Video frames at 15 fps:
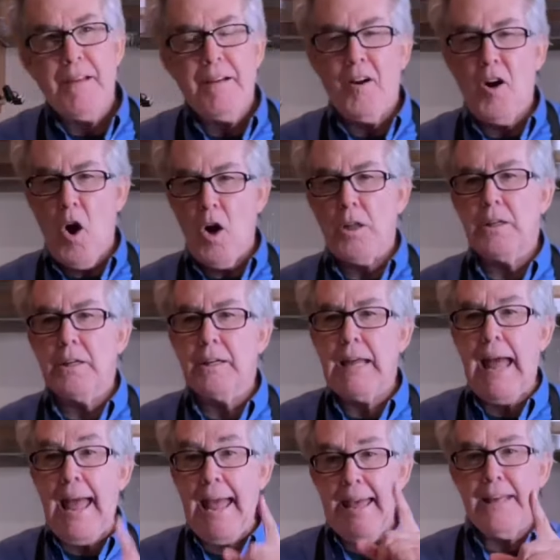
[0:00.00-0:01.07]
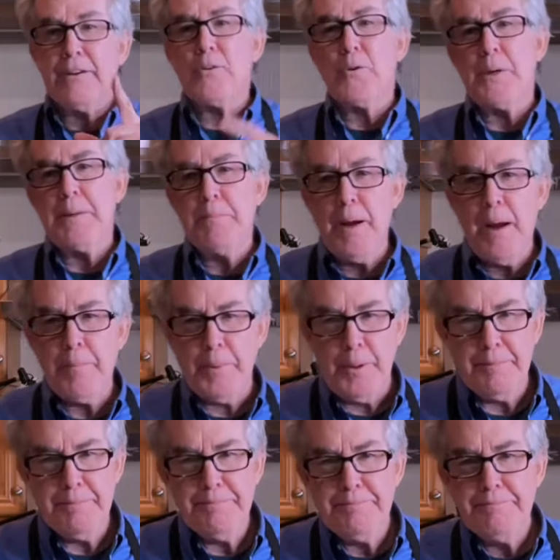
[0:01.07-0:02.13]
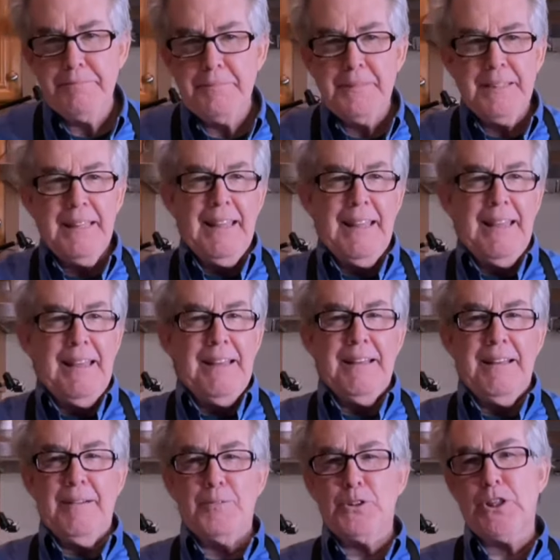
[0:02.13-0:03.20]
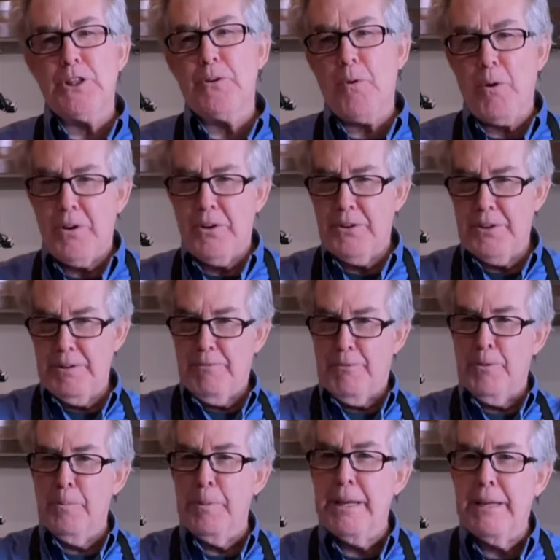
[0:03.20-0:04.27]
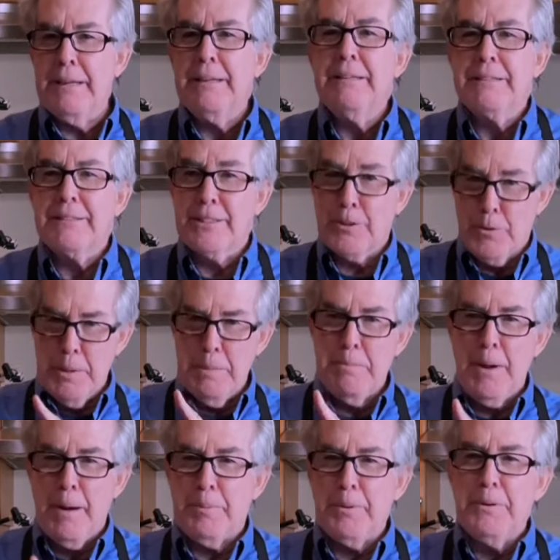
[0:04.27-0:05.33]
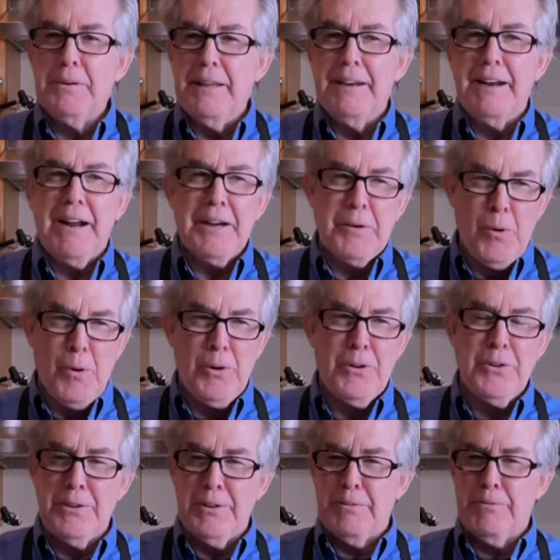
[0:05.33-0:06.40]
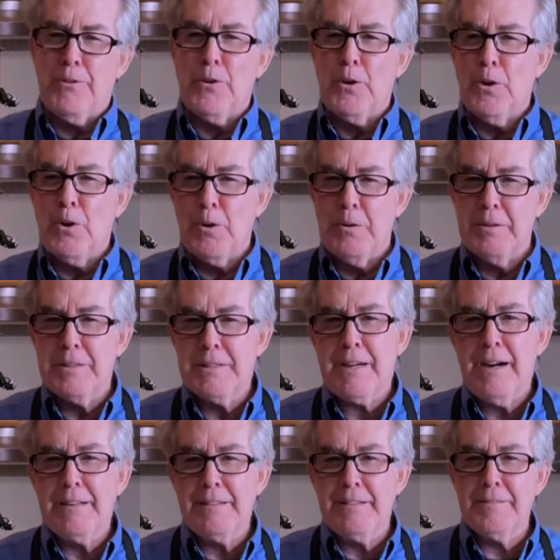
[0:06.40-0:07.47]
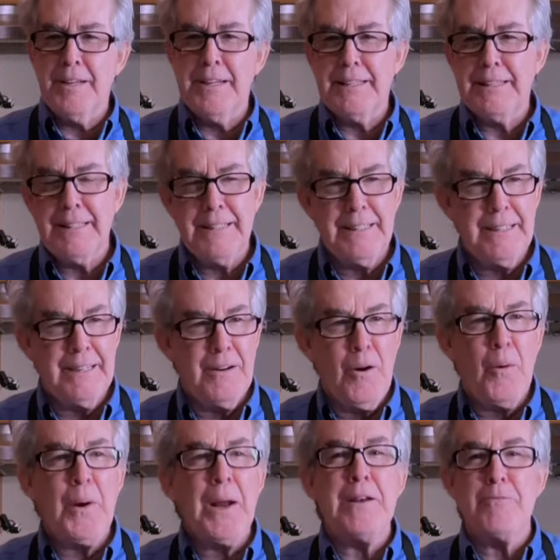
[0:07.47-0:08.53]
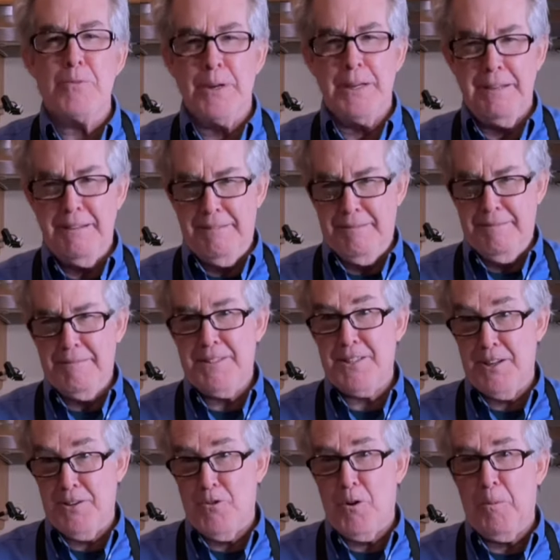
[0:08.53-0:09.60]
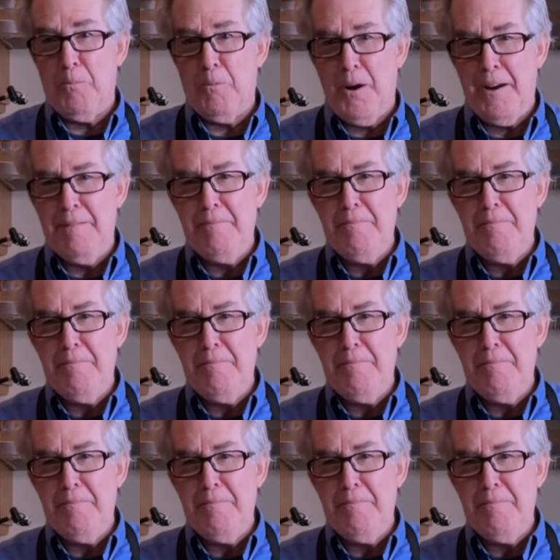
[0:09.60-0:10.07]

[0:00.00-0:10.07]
garlic, and green pepper. And she ordered it for me, the green pepper, and I ordered it for her. It's kind of like the O. Henry syndrome, right?